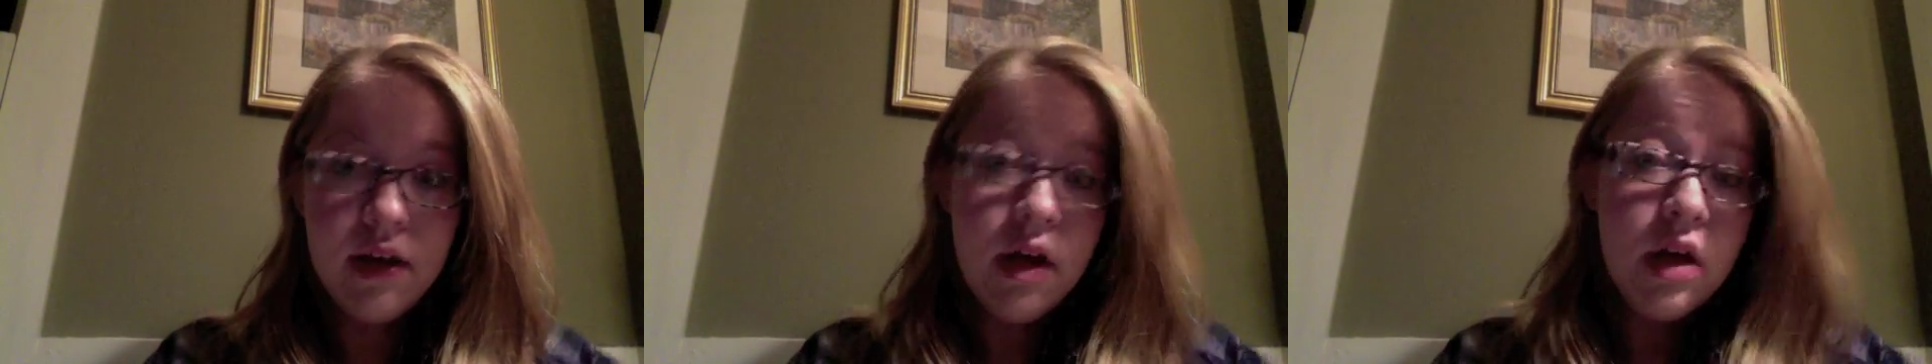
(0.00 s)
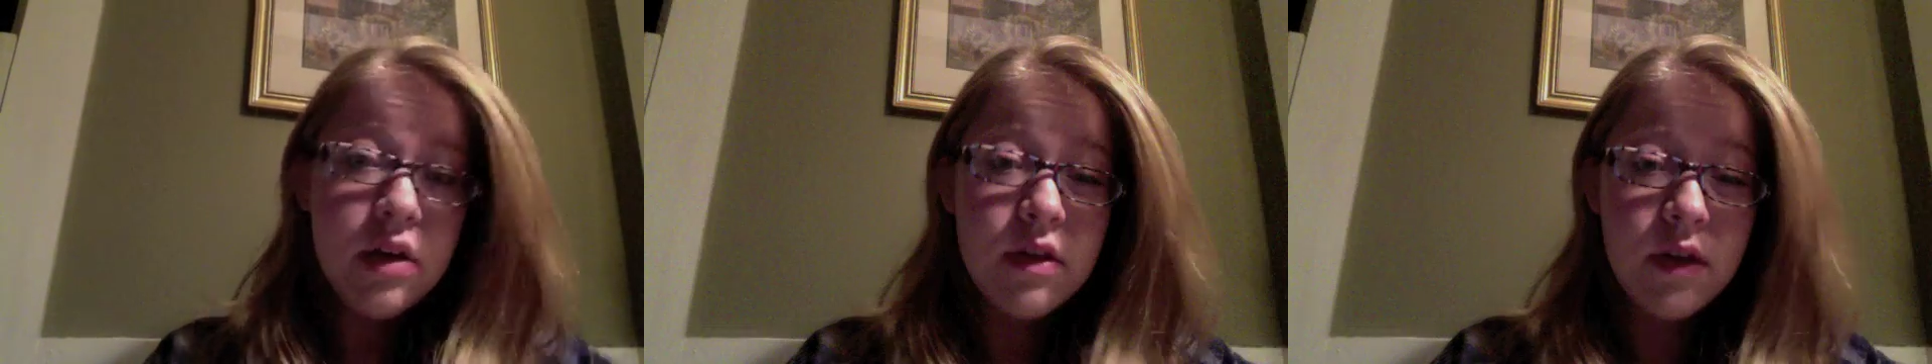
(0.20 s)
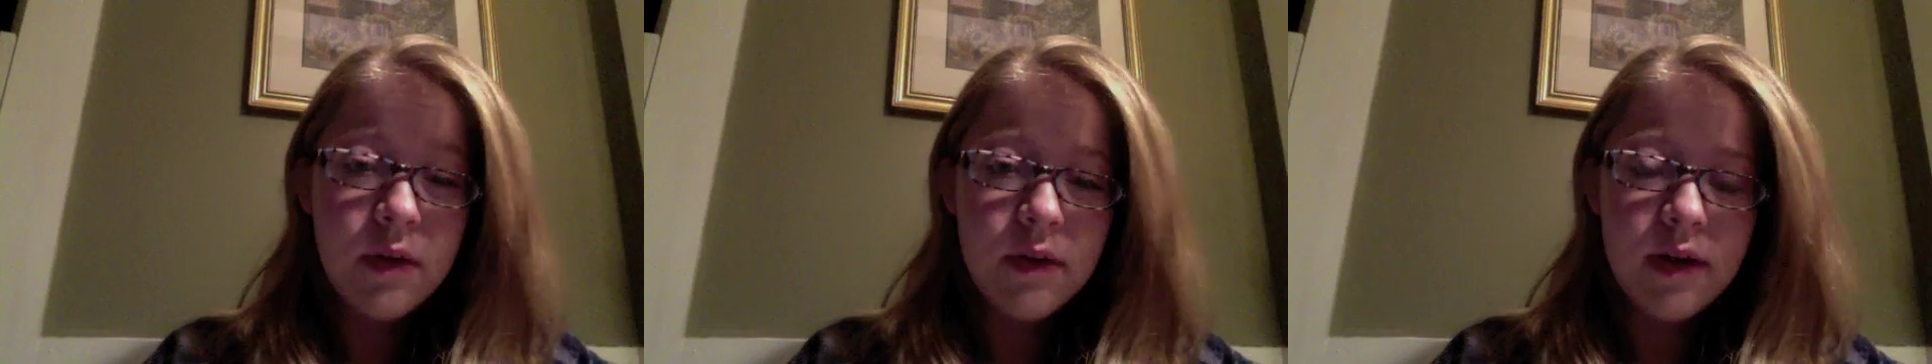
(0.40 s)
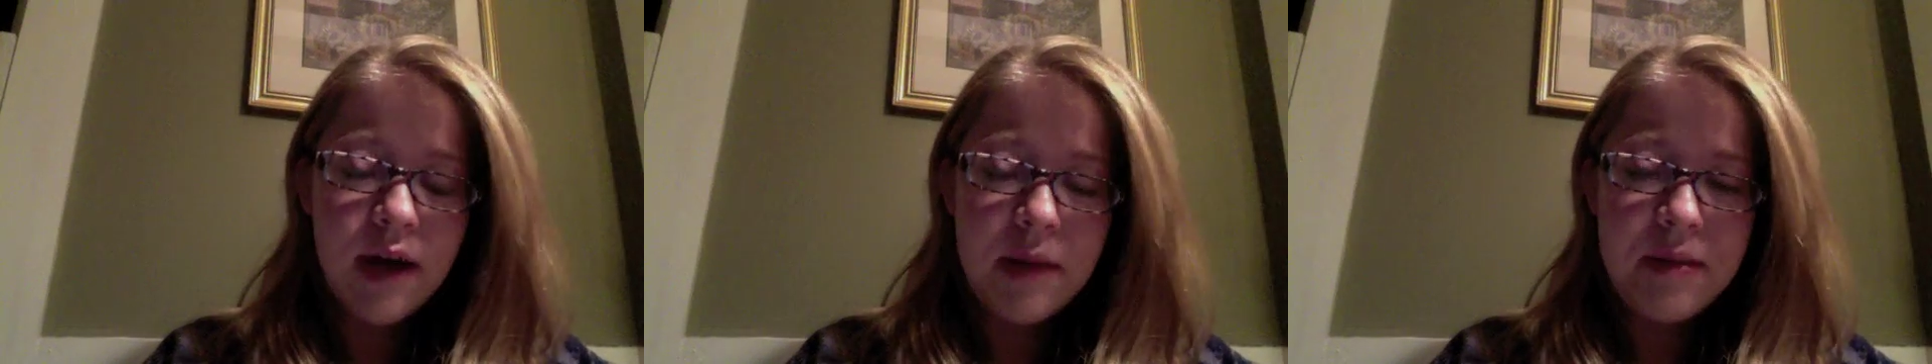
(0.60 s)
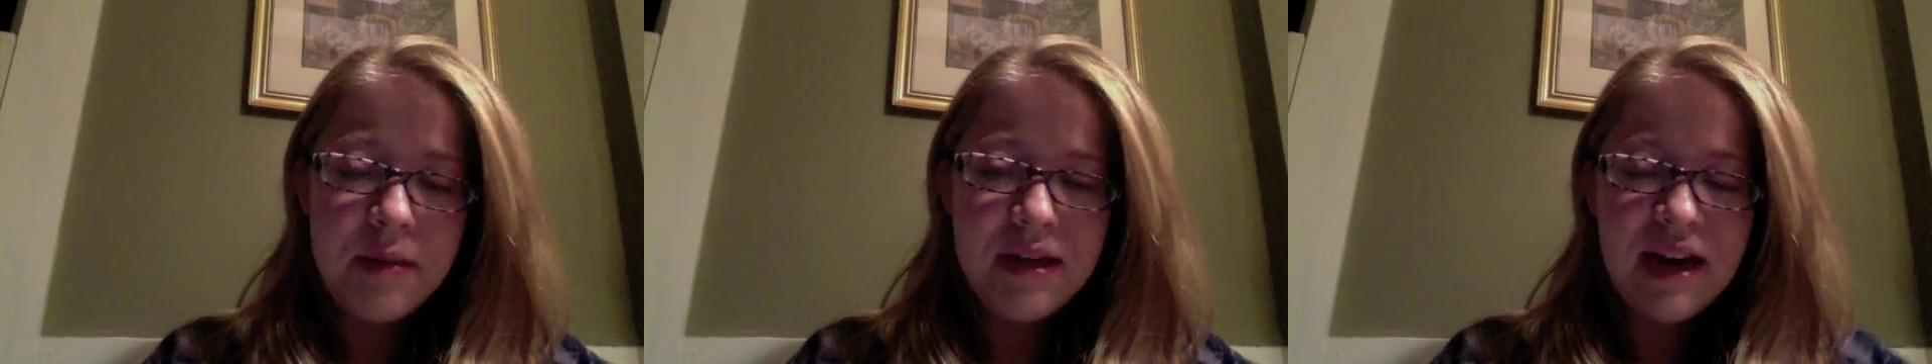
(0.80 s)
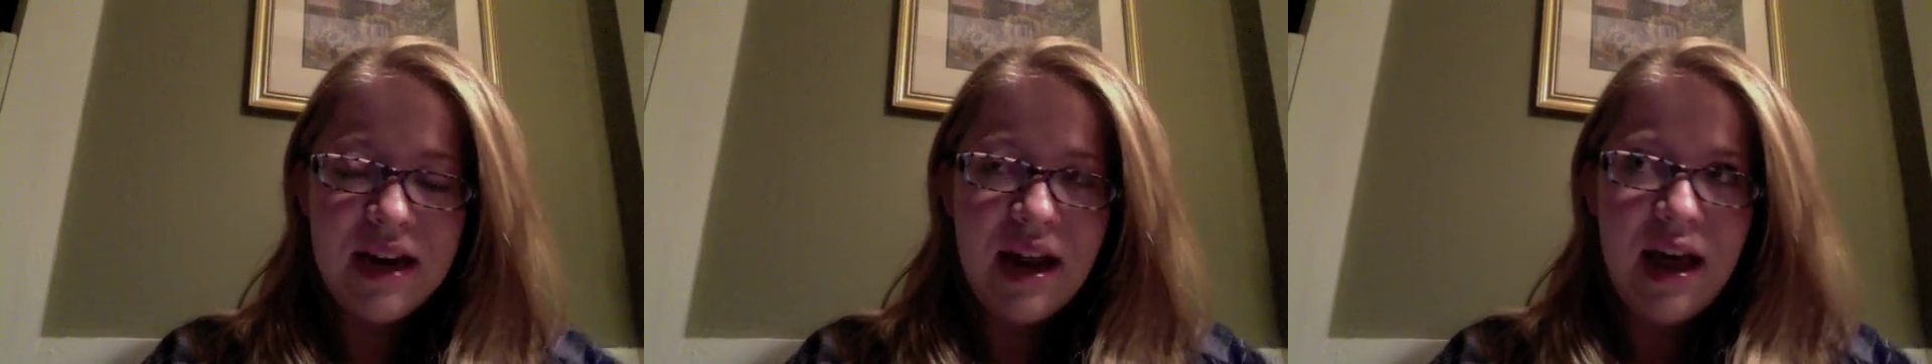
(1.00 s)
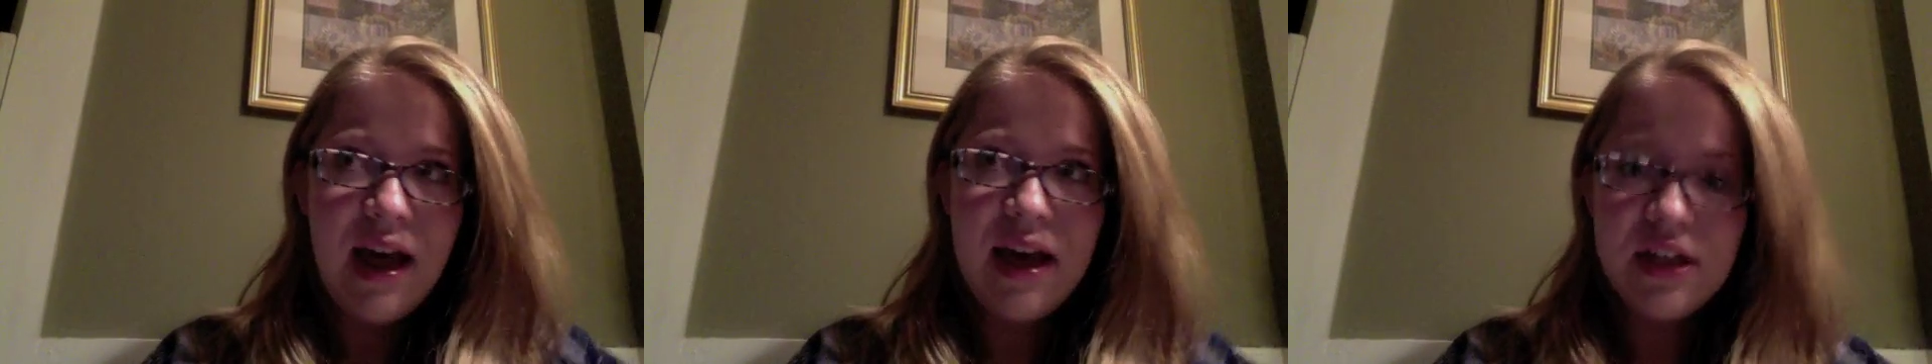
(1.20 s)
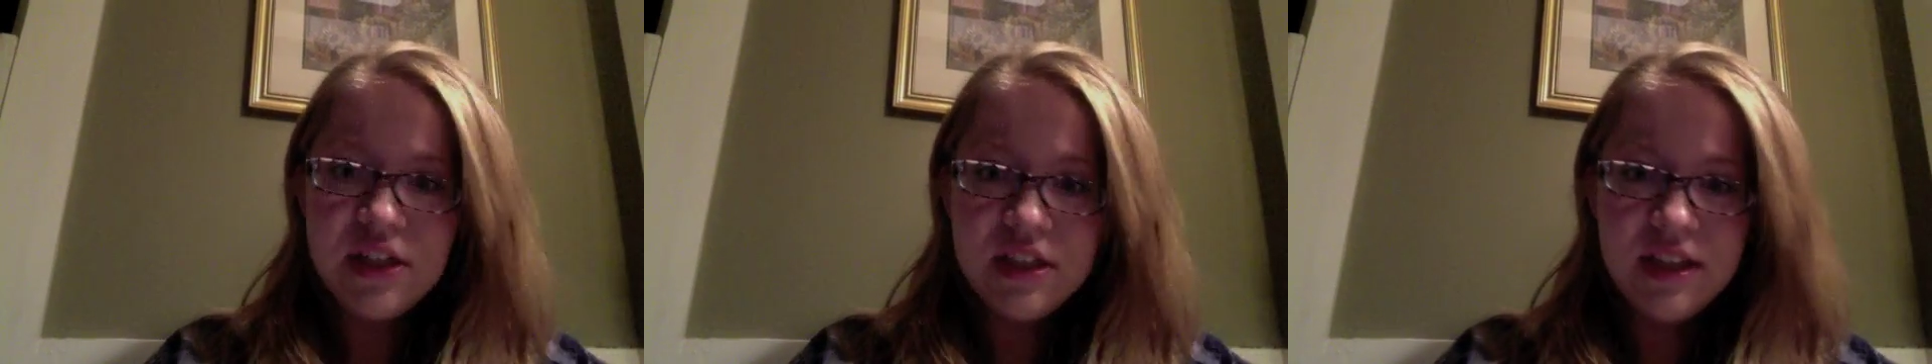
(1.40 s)
So, I mean, and
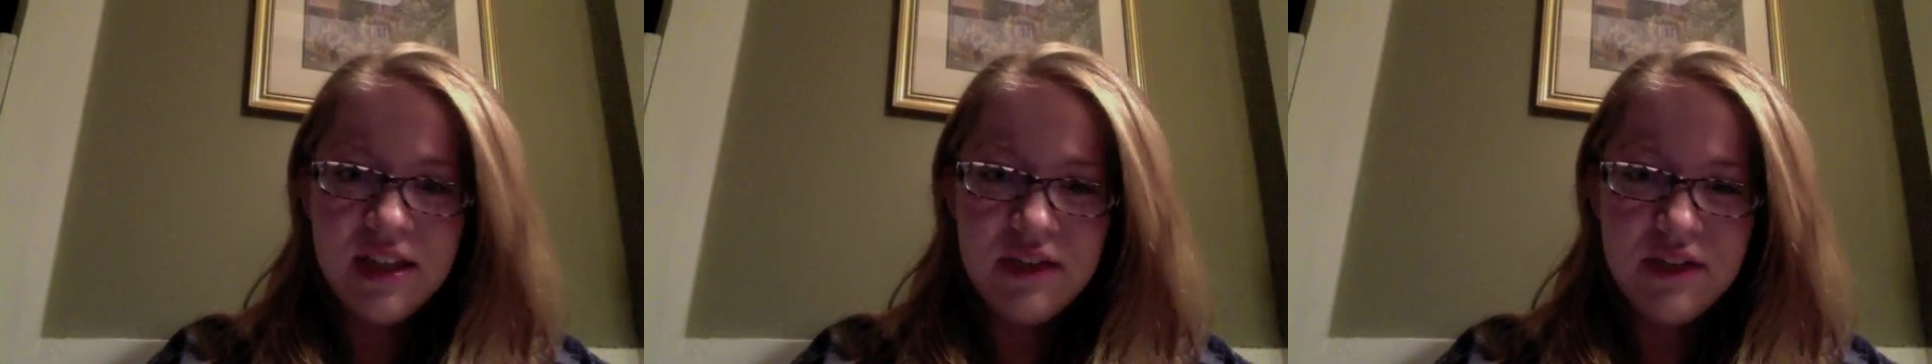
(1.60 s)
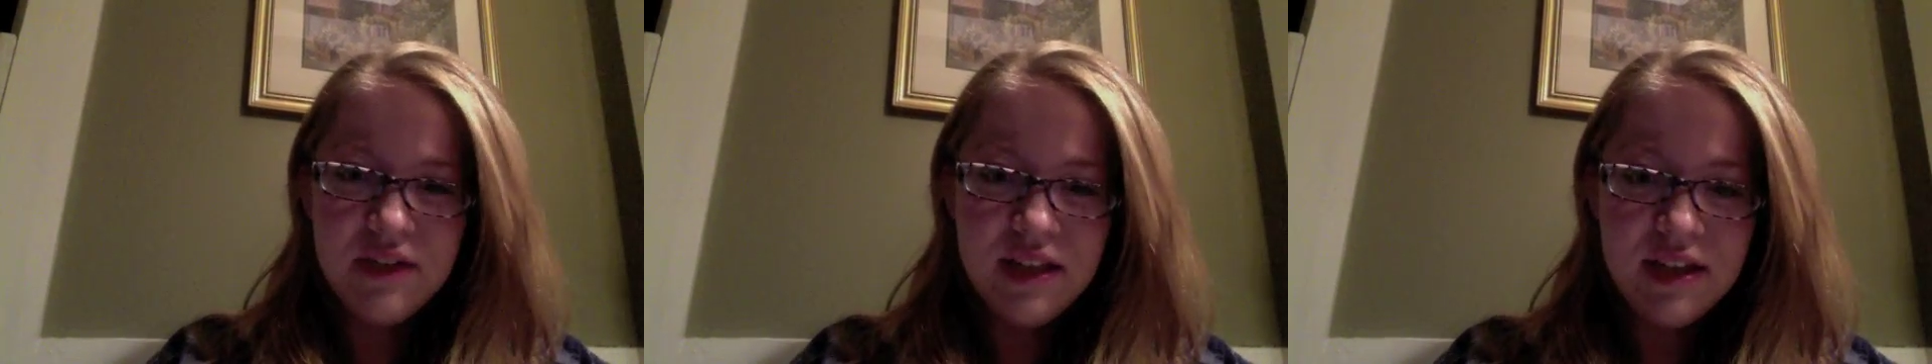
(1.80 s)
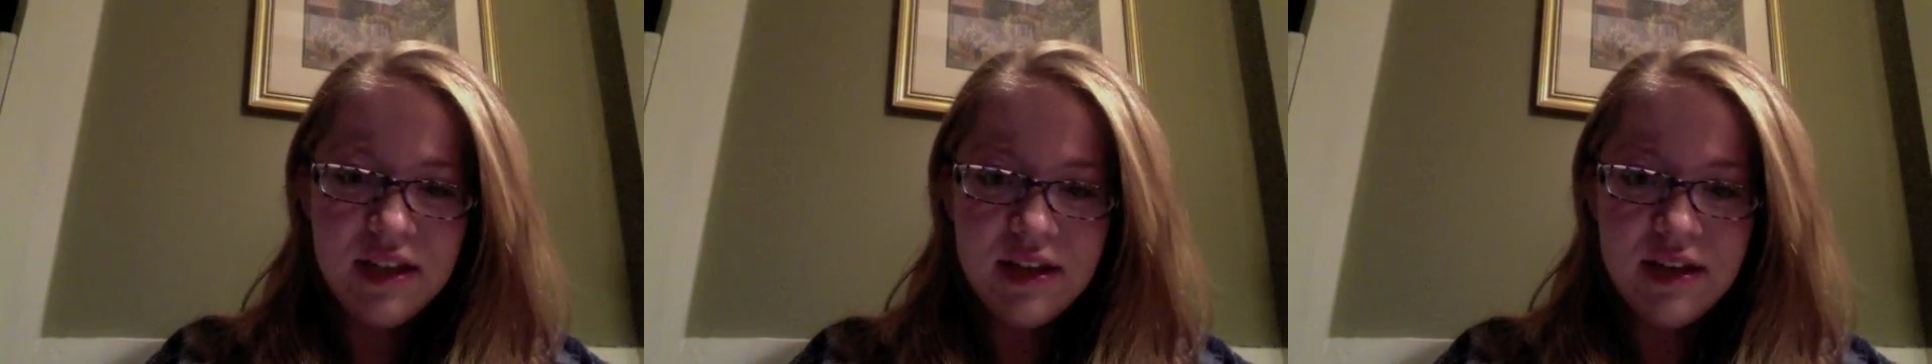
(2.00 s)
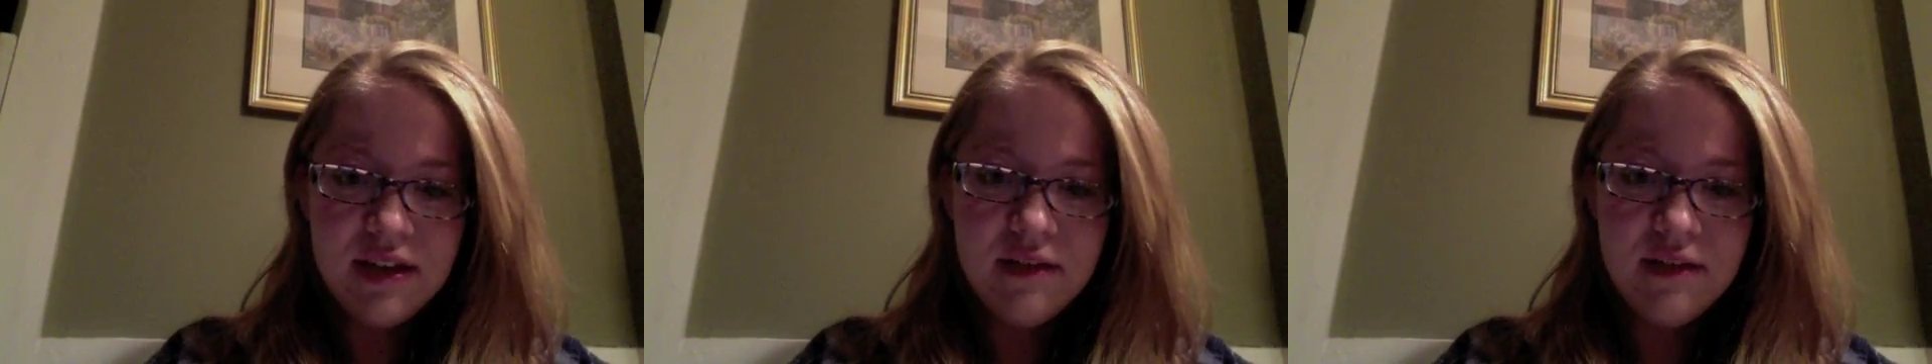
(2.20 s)
actually,